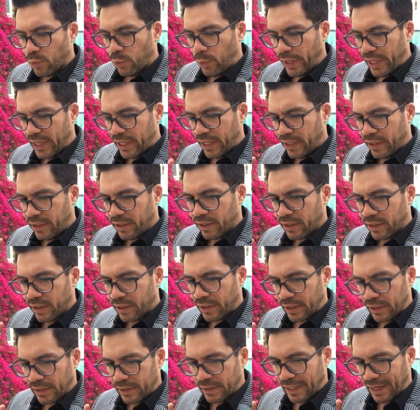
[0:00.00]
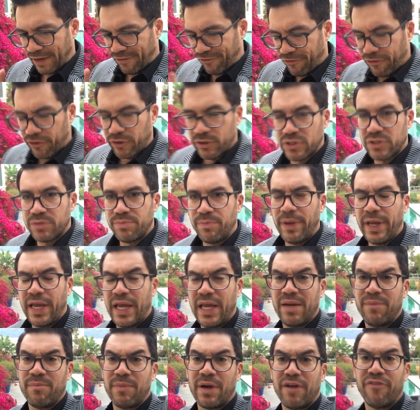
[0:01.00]
when I first
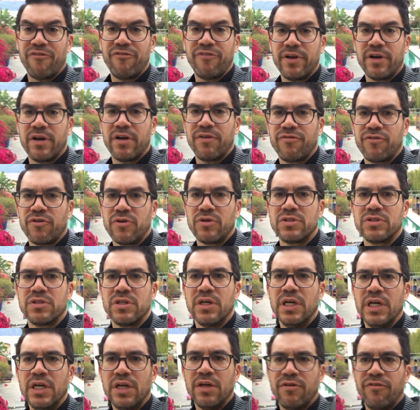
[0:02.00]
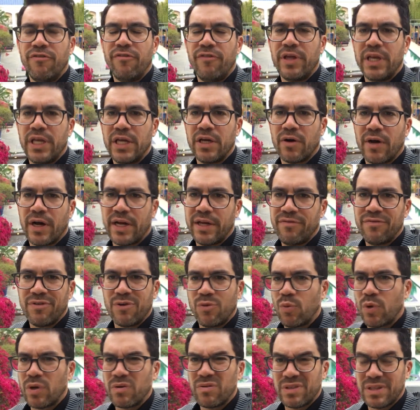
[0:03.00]
made my very first video, I
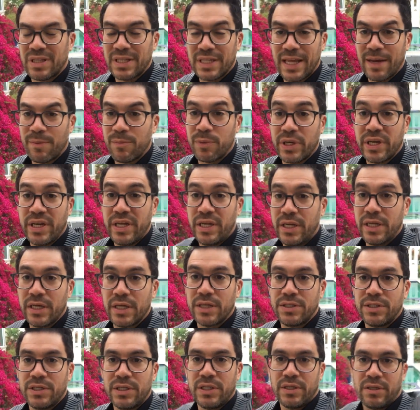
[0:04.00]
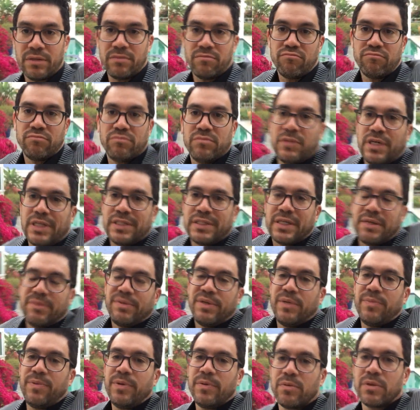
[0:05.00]
even won with a Lamborghini. It didn't not that
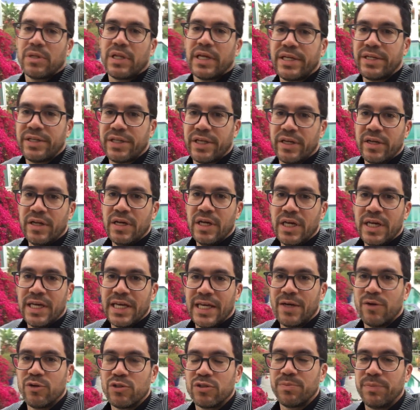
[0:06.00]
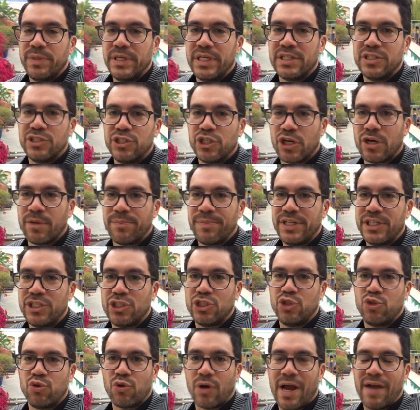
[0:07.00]
many people liked it. It was me and Jeremy
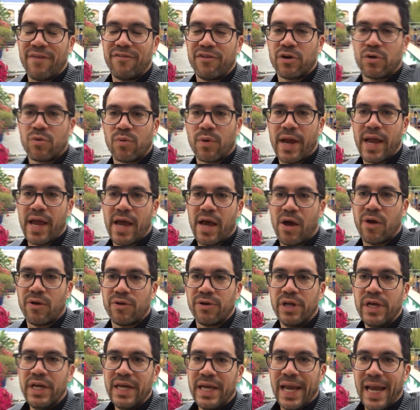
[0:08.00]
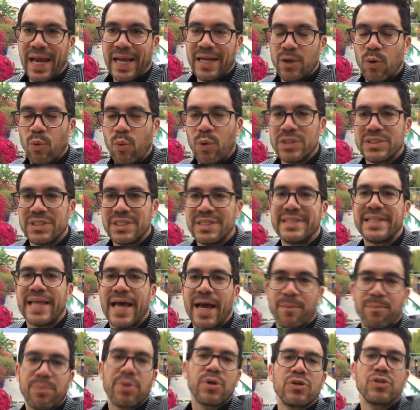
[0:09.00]
just driving around, and it wasn't
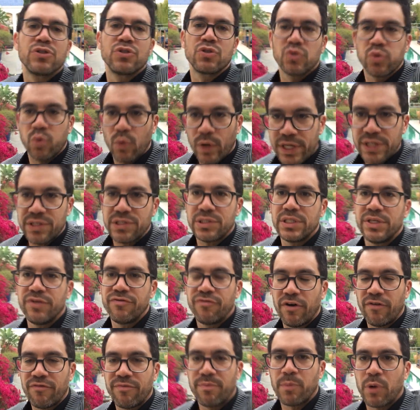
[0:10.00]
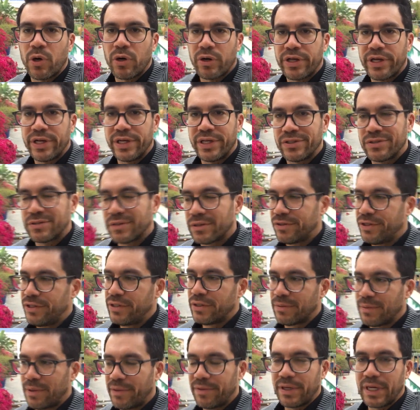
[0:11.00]
that persuasive of marketing. So, you
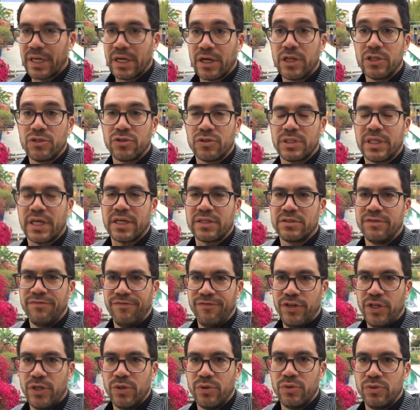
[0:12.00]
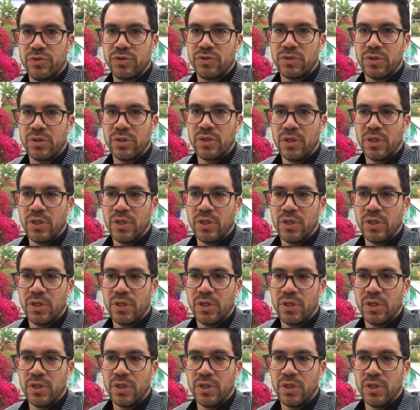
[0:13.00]
know, maybe got 100,000 views